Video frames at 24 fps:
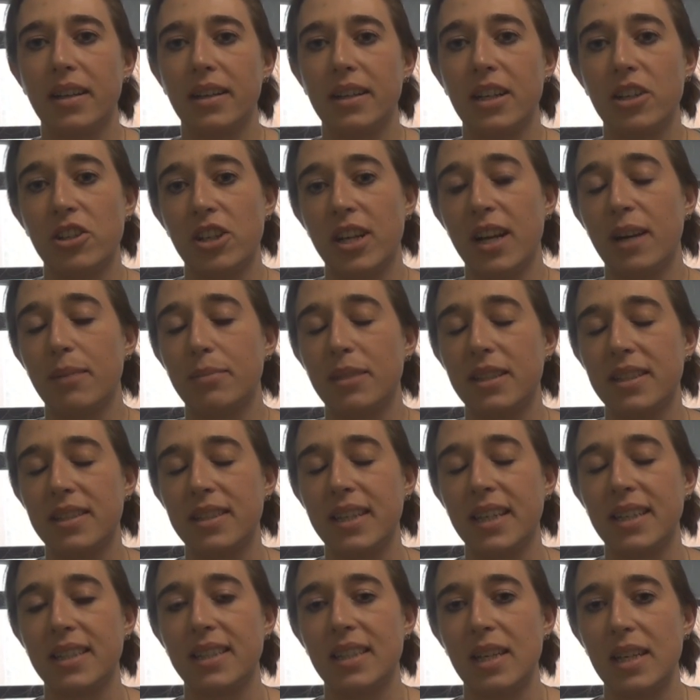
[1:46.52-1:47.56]
initially up to
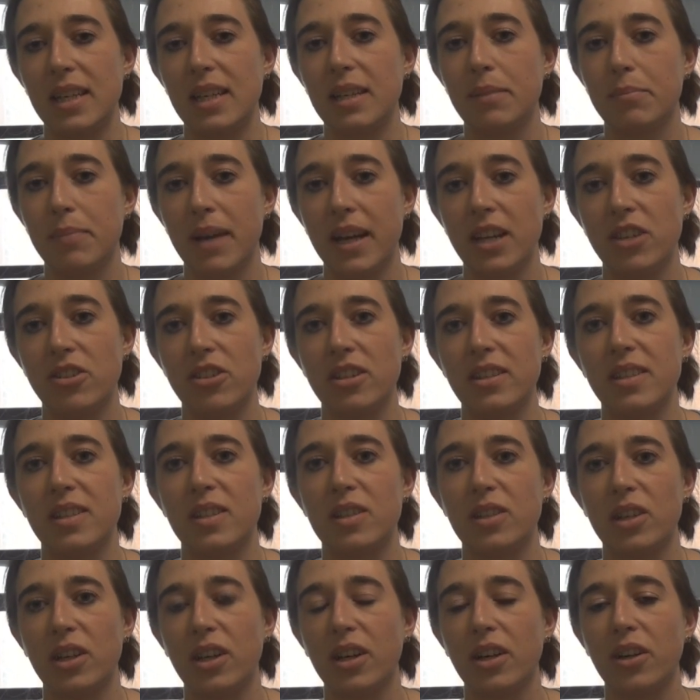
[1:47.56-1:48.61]
60
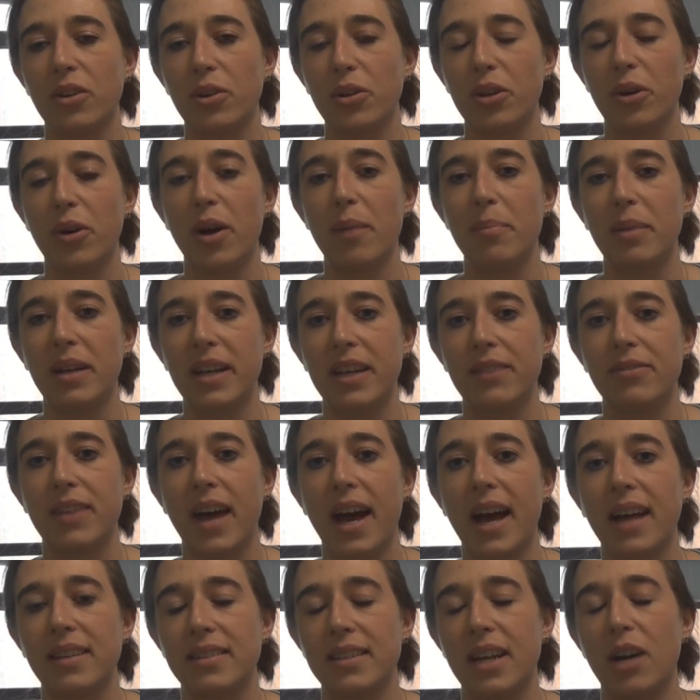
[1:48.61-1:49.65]
patients, although I believe
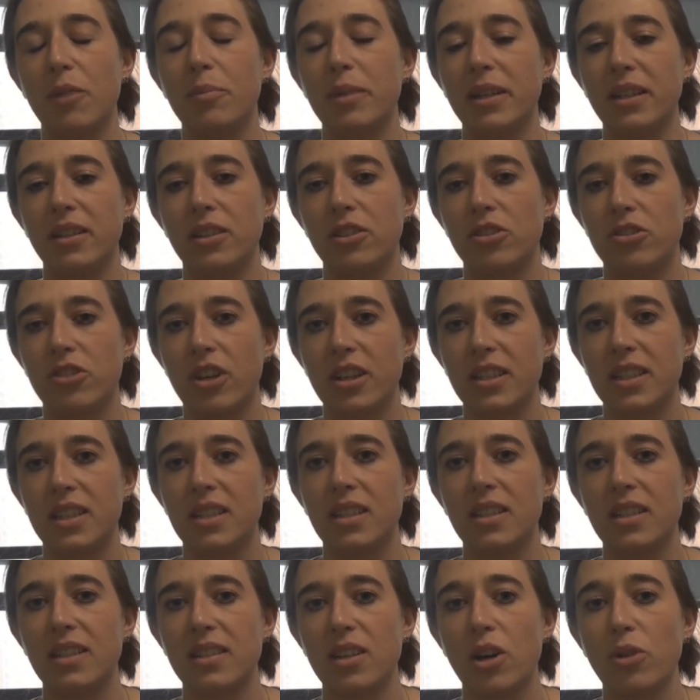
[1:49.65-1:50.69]
that has now been
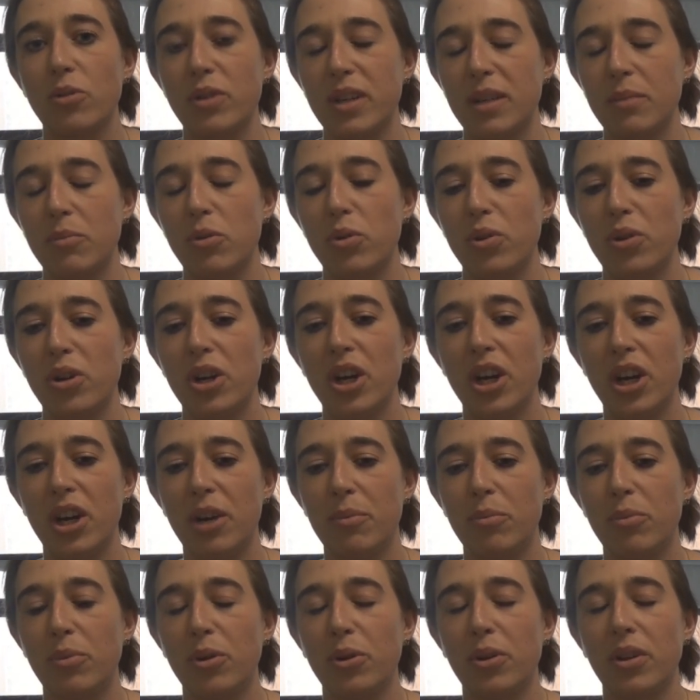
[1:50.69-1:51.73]
constructed and is holding more
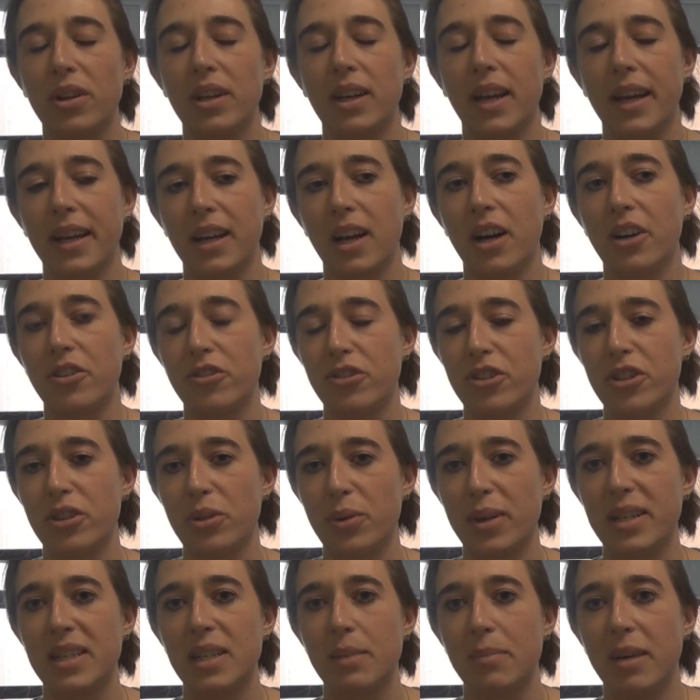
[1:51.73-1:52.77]
like
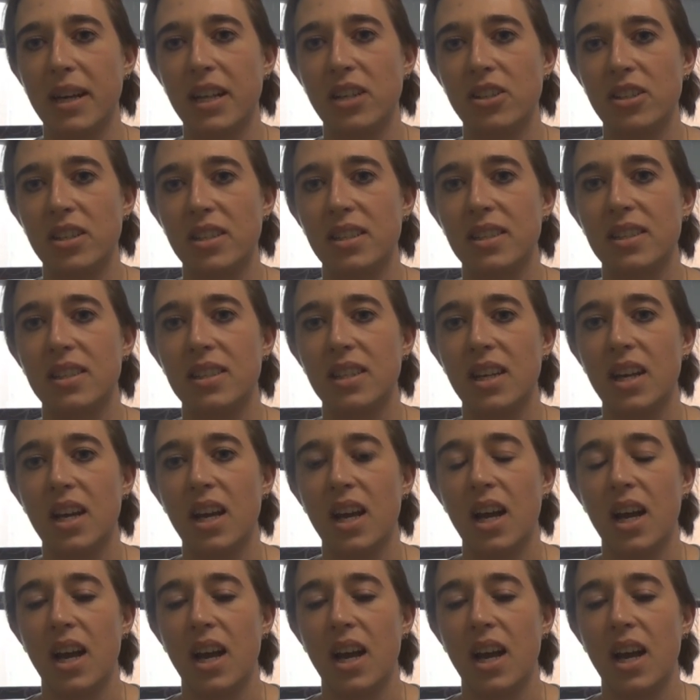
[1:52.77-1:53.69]
120 patients.